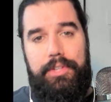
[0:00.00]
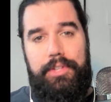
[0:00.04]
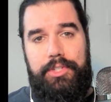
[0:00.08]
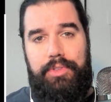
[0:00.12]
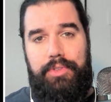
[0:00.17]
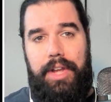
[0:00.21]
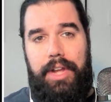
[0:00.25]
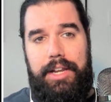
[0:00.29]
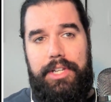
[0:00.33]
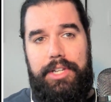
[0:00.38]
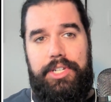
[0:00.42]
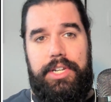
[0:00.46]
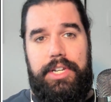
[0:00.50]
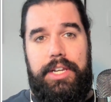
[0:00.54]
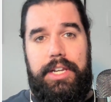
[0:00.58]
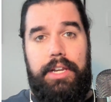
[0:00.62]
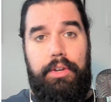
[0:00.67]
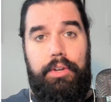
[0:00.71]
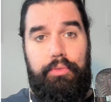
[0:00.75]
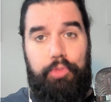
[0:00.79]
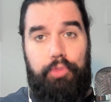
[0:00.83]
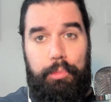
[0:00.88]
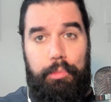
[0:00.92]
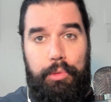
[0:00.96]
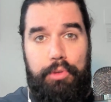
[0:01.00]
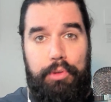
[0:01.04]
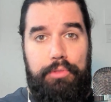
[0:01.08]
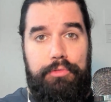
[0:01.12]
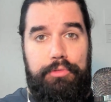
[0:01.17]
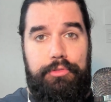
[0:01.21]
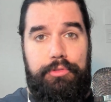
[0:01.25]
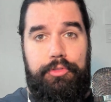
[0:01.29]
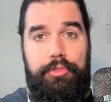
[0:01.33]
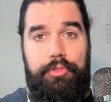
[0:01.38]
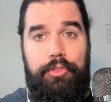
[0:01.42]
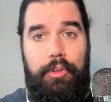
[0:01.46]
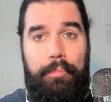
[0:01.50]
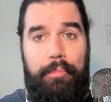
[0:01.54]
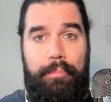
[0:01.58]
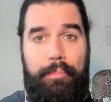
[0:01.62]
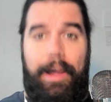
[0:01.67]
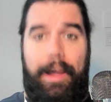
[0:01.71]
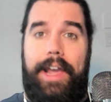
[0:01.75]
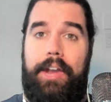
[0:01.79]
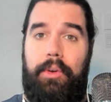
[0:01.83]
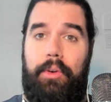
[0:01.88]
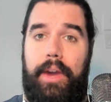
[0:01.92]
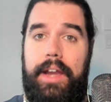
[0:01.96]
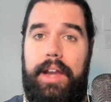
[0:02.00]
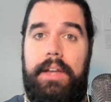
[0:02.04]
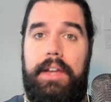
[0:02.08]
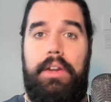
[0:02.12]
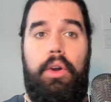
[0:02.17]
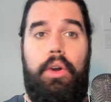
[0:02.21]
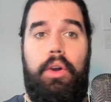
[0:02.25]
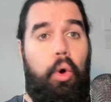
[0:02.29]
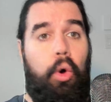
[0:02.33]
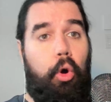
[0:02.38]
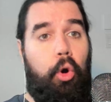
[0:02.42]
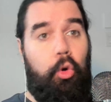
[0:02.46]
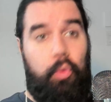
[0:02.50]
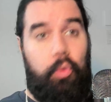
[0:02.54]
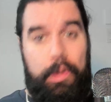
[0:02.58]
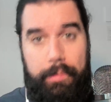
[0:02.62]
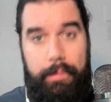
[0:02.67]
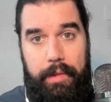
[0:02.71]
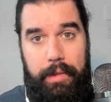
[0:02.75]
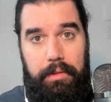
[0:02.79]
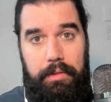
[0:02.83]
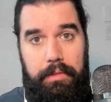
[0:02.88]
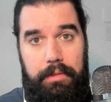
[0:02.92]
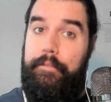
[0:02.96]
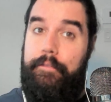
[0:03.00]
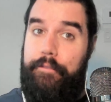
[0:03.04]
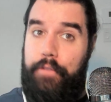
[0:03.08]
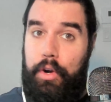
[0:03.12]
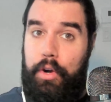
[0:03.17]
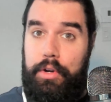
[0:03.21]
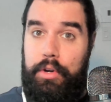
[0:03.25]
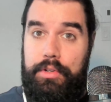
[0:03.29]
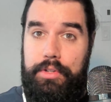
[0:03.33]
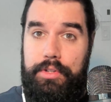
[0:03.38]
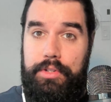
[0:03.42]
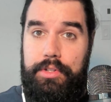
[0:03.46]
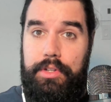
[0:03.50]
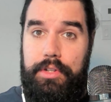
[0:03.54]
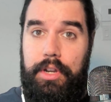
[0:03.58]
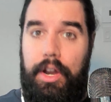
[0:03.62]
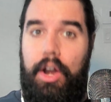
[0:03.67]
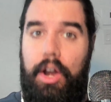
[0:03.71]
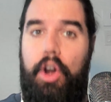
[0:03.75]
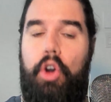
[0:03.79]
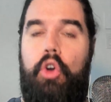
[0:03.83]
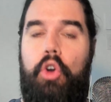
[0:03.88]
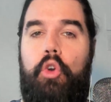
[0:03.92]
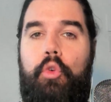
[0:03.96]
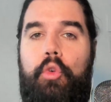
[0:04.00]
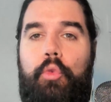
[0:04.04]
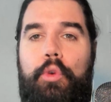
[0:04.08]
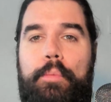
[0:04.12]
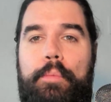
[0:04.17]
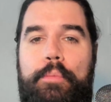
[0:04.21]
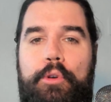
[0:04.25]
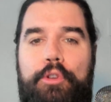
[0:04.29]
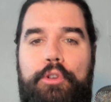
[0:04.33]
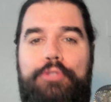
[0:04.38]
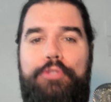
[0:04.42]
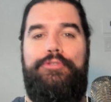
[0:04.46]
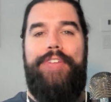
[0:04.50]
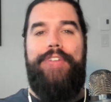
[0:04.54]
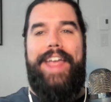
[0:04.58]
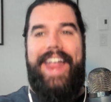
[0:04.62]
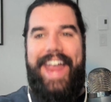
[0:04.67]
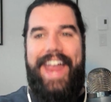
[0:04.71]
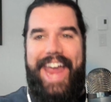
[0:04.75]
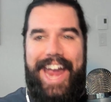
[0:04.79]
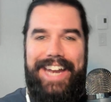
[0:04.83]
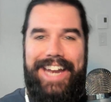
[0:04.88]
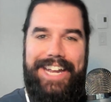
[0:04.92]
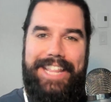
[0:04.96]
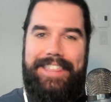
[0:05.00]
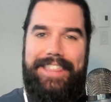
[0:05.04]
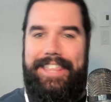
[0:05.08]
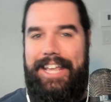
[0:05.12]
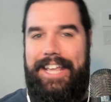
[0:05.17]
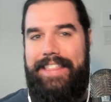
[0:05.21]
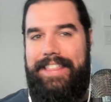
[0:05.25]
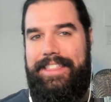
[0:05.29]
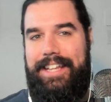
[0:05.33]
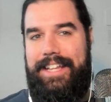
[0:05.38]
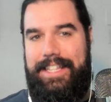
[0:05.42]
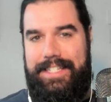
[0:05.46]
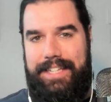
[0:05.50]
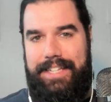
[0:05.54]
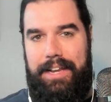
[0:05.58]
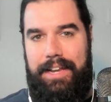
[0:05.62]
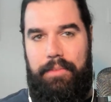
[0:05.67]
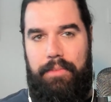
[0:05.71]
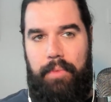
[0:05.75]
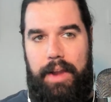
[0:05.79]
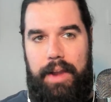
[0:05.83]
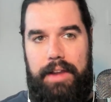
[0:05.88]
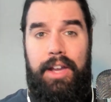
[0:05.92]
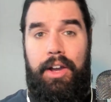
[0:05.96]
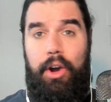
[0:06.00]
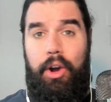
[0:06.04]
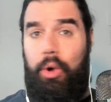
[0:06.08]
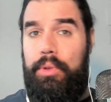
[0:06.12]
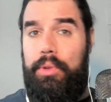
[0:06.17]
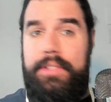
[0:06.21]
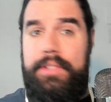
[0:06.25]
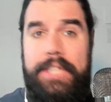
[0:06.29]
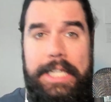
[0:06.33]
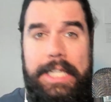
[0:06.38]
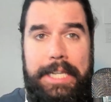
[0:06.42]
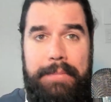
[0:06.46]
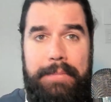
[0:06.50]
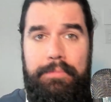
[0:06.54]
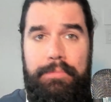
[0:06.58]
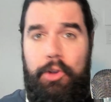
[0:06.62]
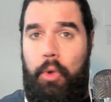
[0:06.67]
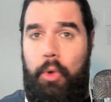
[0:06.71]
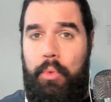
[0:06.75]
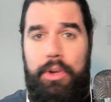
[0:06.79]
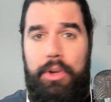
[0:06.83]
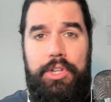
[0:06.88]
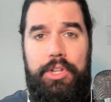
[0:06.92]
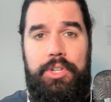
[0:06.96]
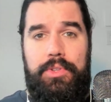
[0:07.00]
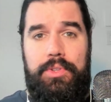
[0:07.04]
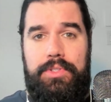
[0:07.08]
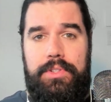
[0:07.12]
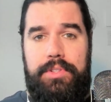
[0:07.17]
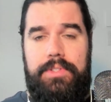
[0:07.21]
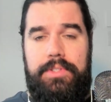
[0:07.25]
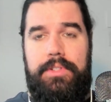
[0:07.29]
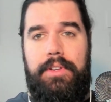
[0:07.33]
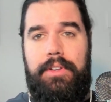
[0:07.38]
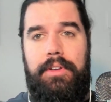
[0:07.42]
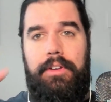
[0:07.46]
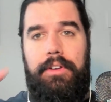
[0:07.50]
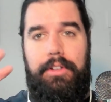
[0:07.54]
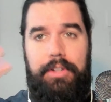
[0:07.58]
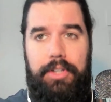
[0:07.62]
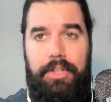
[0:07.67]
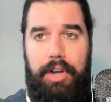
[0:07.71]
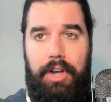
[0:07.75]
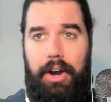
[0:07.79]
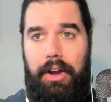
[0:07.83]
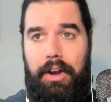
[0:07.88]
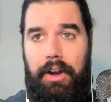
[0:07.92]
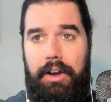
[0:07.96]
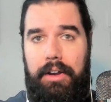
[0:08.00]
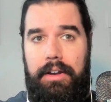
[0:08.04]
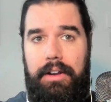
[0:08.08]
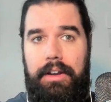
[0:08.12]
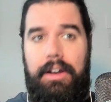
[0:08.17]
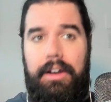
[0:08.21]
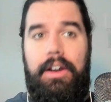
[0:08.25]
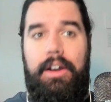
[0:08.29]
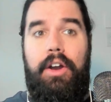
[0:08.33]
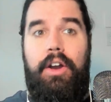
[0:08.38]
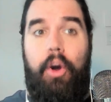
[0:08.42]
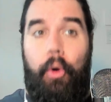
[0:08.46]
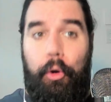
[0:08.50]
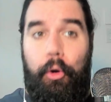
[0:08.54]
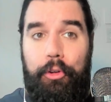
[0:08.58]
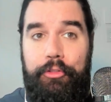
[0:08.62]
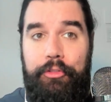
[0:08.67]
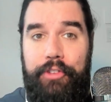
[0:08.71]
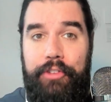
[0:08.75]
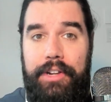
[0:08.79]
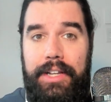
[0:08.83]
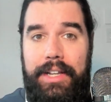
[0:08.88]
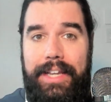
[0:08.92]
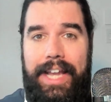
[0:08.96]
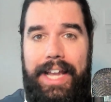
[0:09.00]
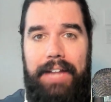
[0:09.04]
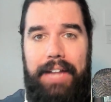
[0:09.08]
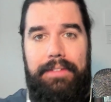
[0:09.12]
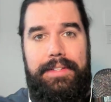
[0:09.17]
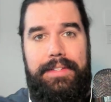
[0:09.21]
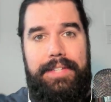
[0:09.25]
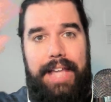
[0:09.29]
strategy remove, migrate, or rebuild. First, remove anything that's dead weight. Old team no one uses? Gone. Orphaned accounts?